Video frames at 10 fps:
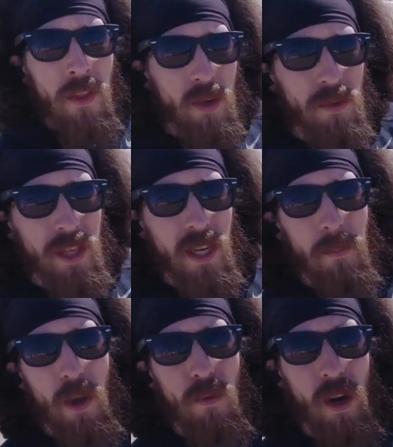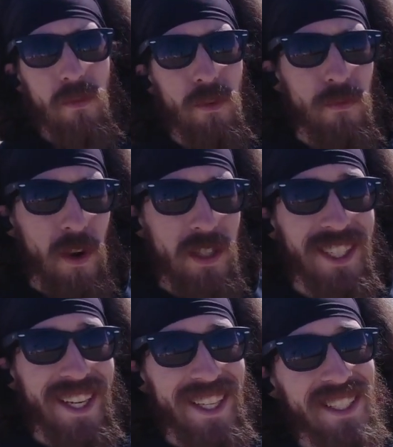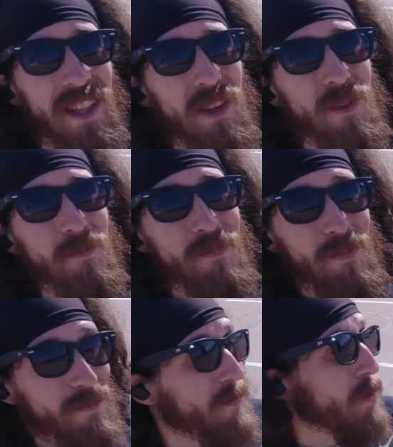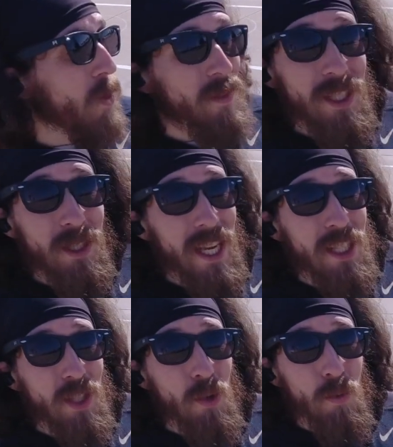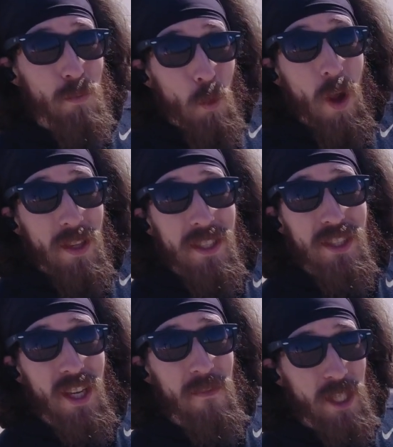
The cool thing about Rockford Fosgate is that it's quality stuff,